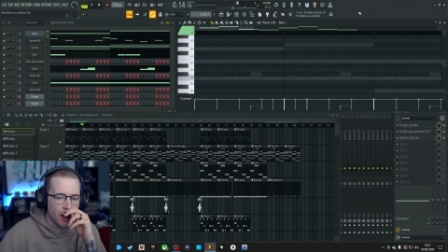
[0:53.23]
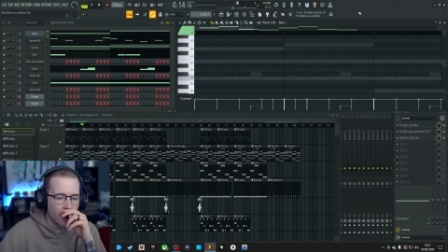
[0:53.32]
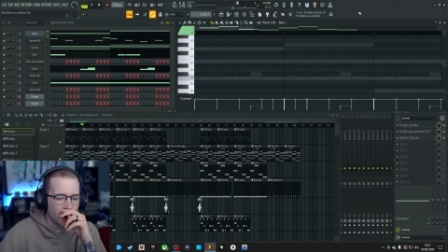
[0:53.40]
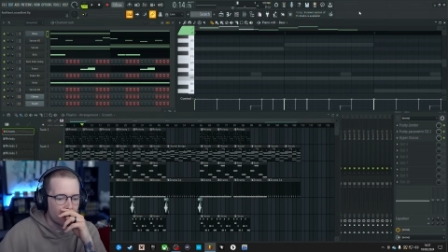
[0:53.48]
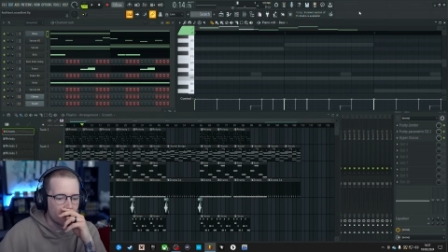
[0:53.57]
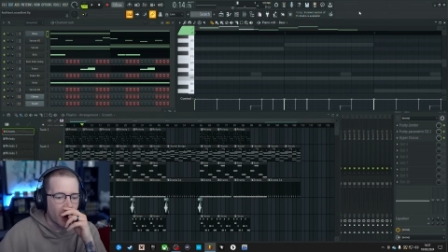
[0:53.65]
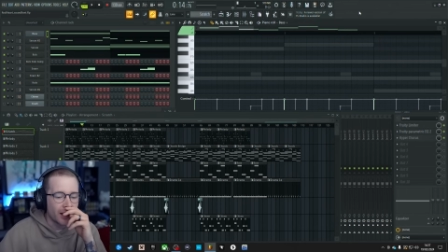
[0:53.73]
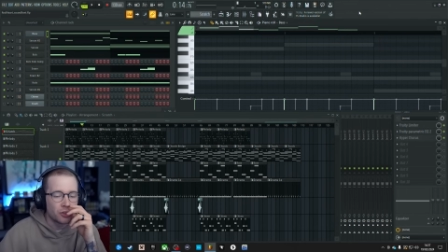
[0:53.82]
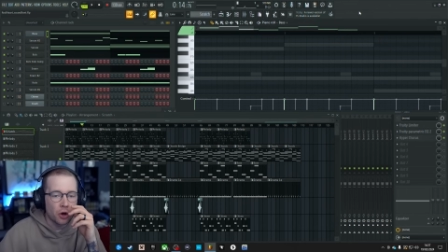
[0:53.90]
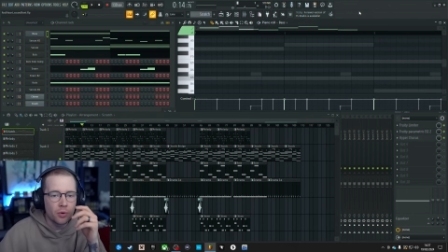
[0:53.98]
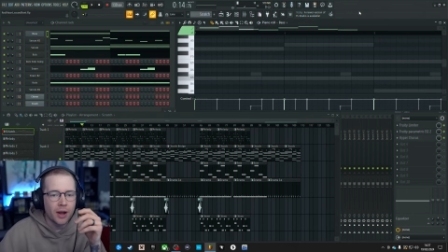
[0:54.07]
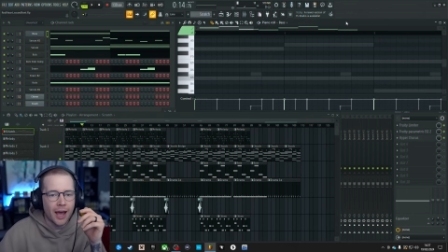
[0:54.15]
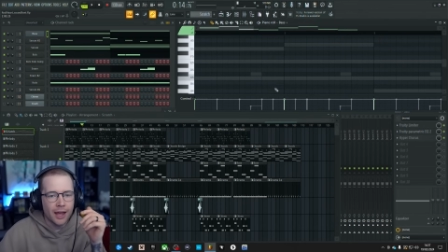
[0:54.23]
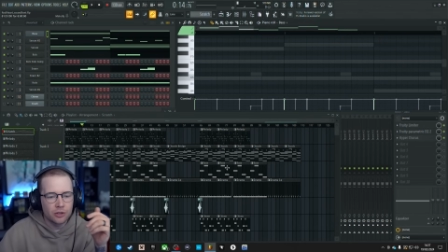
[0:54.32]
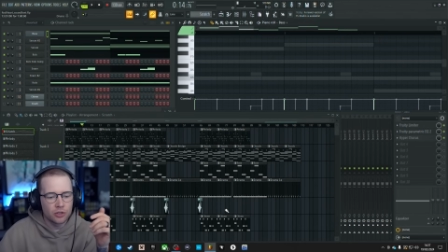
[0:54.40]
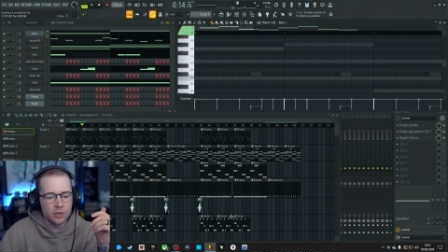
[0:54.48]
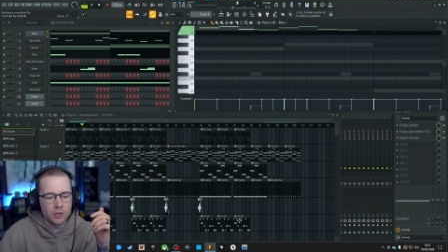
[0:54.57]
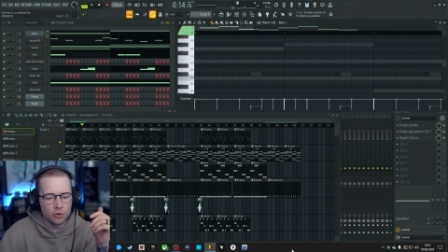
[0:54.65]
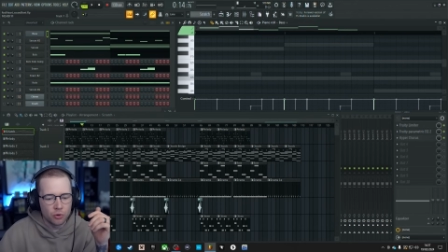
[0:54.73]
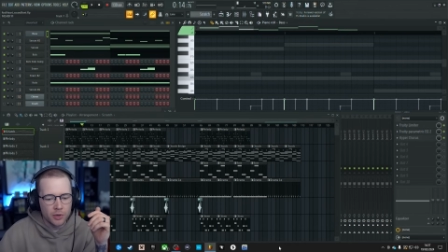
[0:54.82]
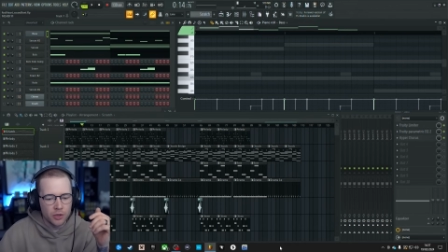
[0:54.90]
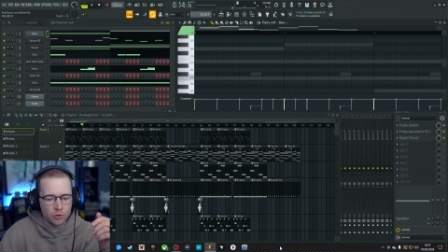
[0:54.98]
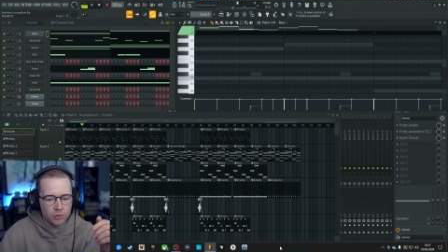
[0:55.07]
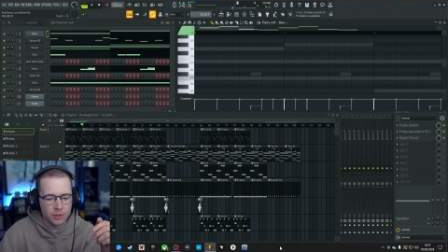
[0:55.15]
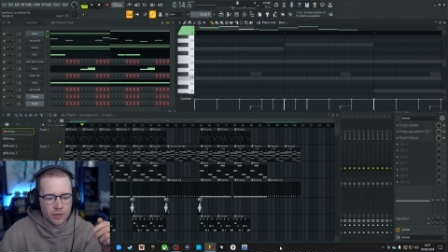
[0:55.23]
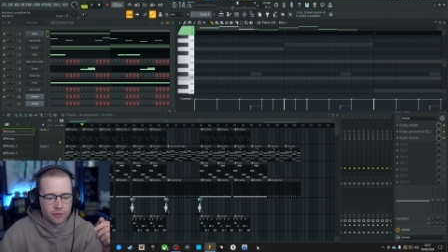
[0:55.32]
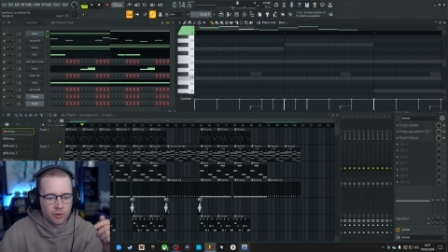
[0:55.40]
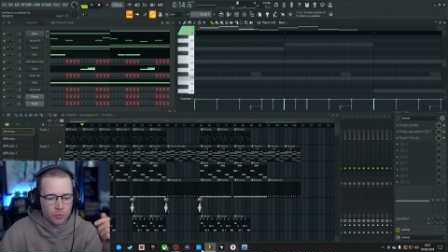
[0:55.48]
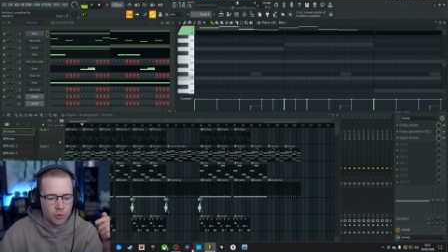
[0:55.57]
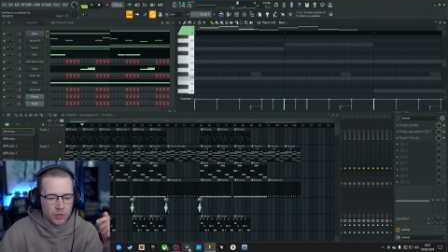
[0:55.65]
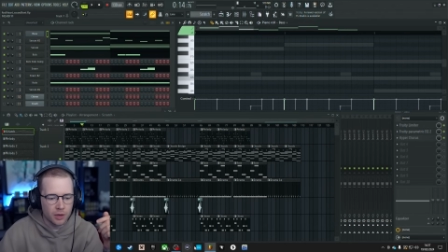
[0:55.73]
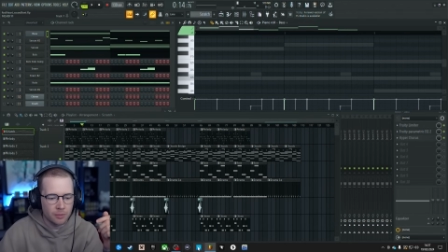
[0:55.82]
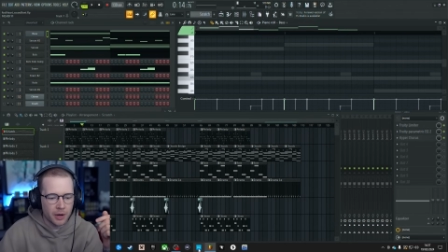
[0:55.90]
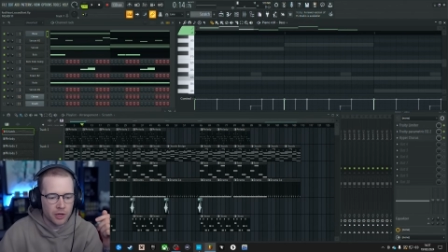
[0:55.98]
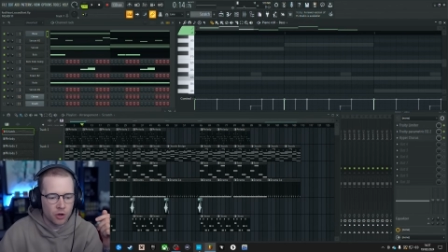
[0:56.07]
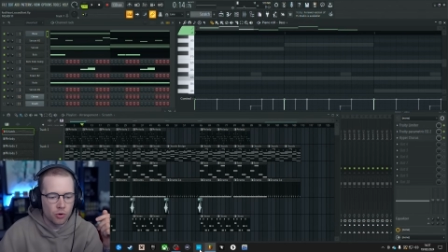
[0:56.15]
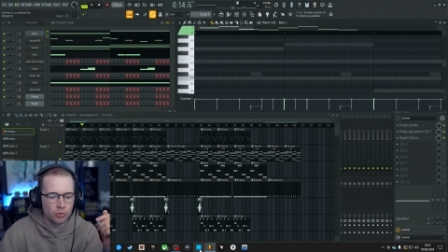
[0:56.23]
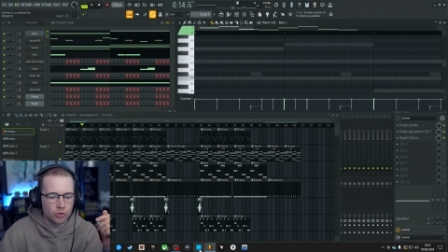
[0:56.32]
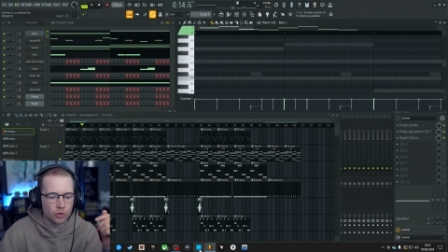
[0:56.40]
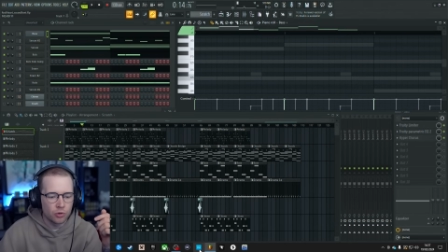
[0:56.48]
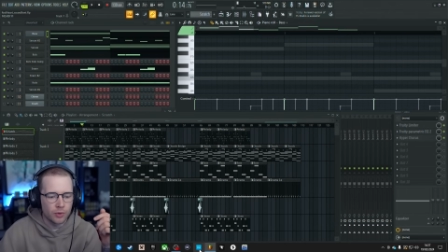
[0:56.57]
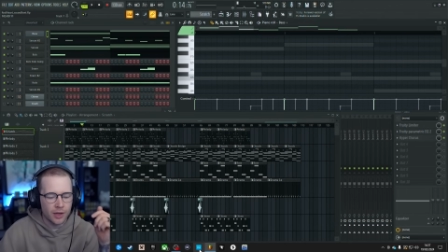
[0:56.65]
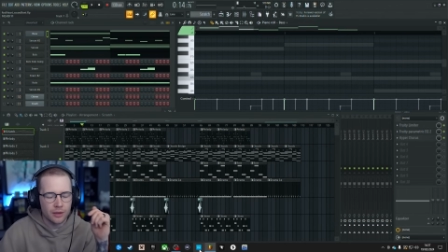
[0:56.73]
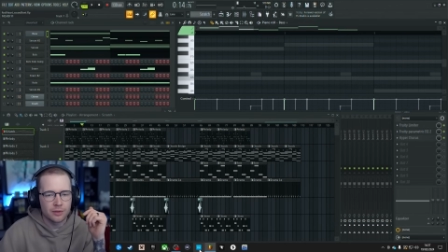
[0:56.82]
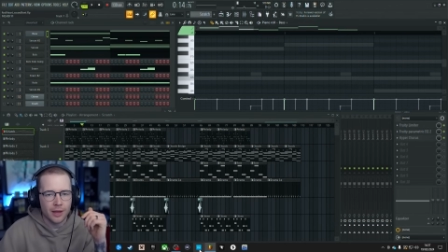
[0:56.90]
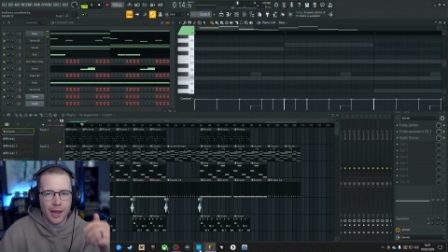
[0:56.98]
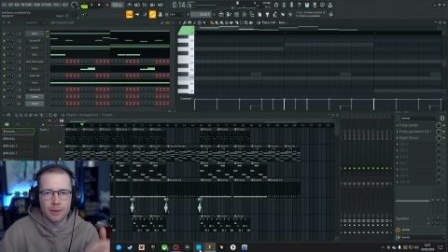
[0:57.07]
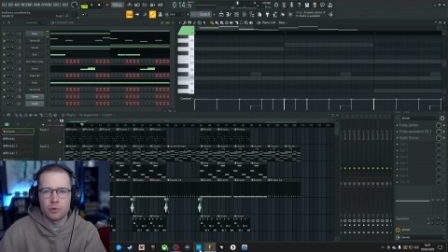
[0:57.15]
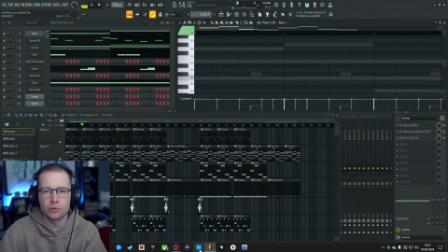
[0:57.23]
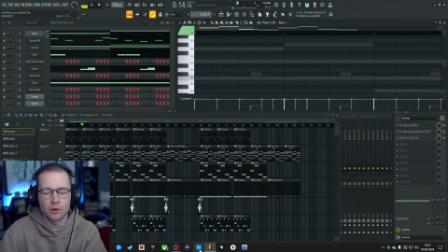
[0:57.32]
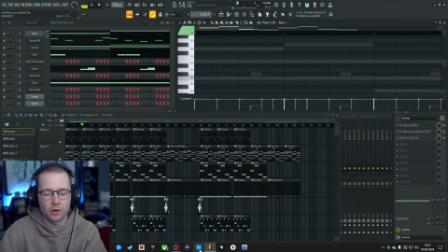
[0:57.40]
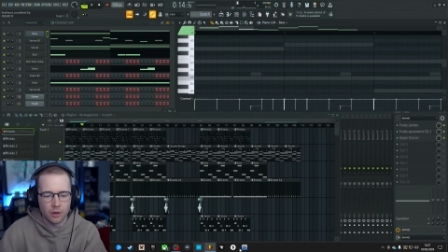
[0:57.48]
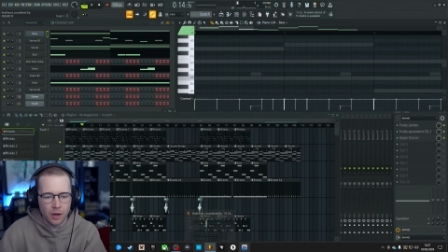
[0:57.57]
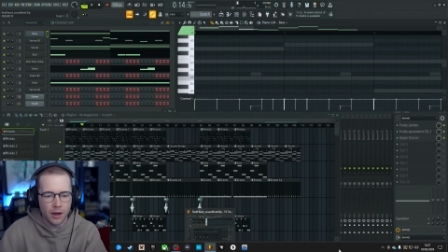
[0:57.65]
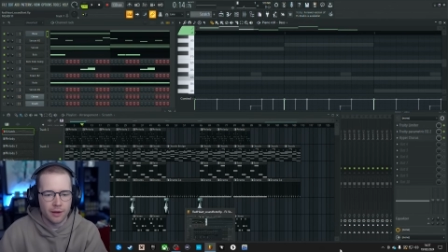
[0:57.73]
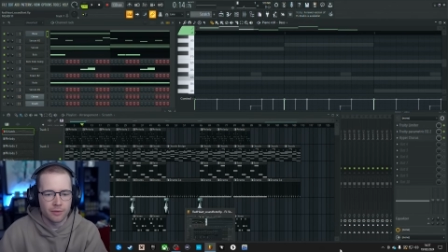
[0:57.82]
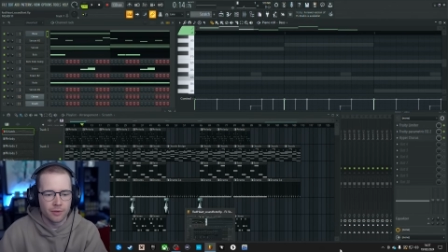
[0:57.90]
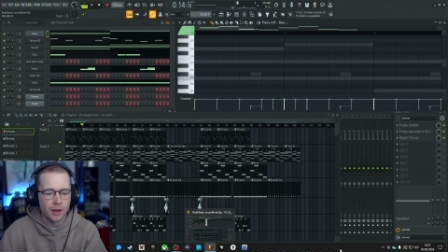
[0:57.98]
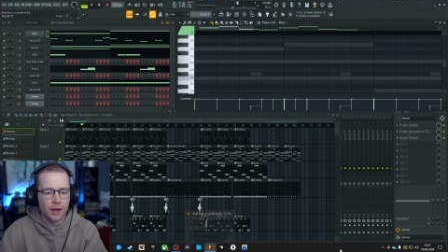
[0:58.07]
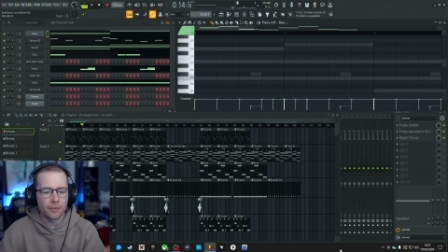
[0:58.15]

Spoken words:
I don't actually normally use this for music. My go-to is Ableton Live.